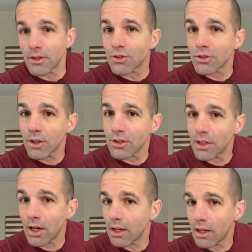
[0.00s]
there's
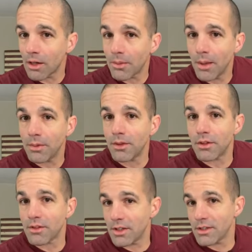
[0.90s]
certainly not a lot of people in
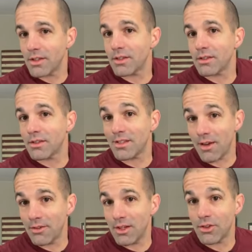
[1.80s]
their 60s,
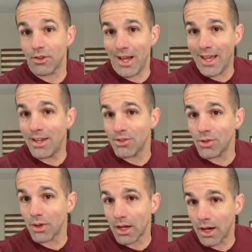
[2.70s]
70s, or 80s
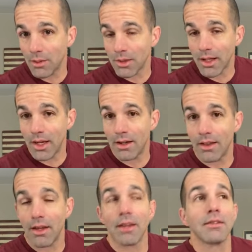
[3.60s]
doing
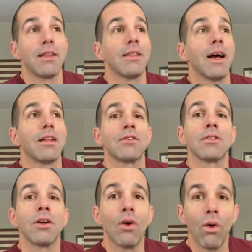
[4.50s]
complicated things. And that's
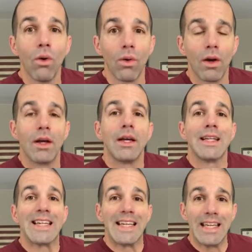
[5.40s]
the goal,
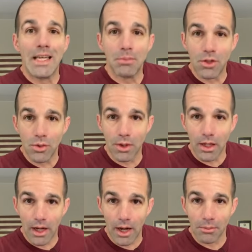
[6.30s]
to keep
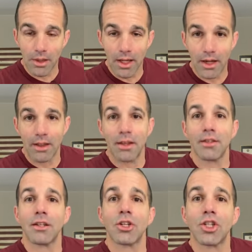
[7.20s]
doing complicated
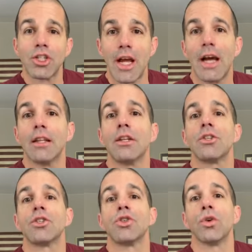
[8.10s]
things that
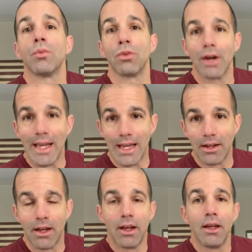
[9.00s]
challenge your
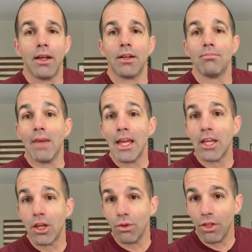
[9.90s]
brain and
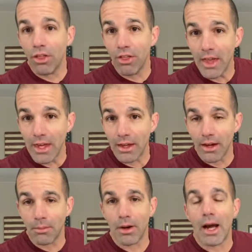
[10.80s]
make you think
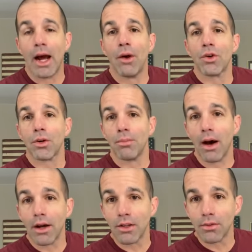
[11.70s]
about how your
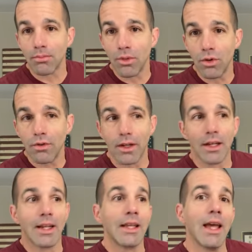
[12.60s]
body's
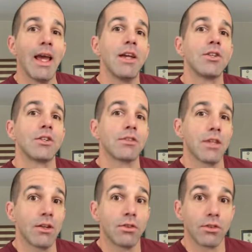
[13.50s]
moving and engage your
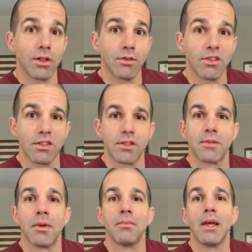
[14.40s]
central nervous
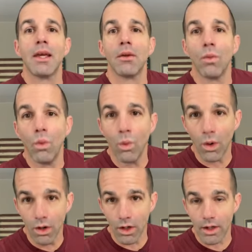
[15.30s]
system and make it
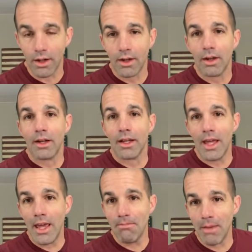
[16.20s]
work.
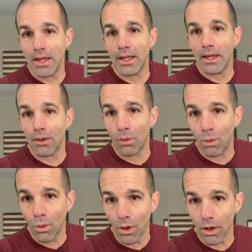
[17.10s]
Keep making it
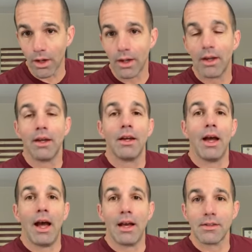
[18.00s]
work
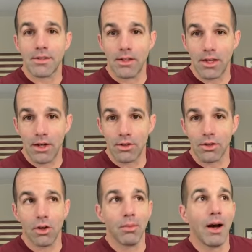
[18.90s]
as the
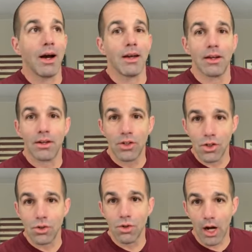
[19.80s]
years go by.
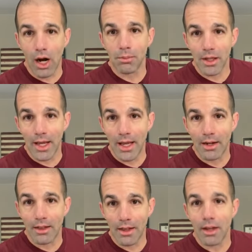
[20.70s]
Do
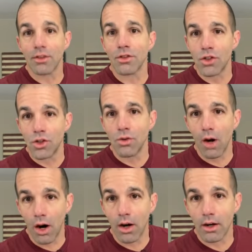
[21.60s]
complicated things. Do
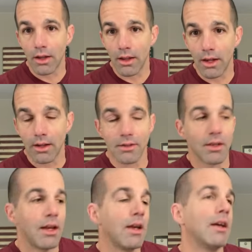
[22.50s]
hard things.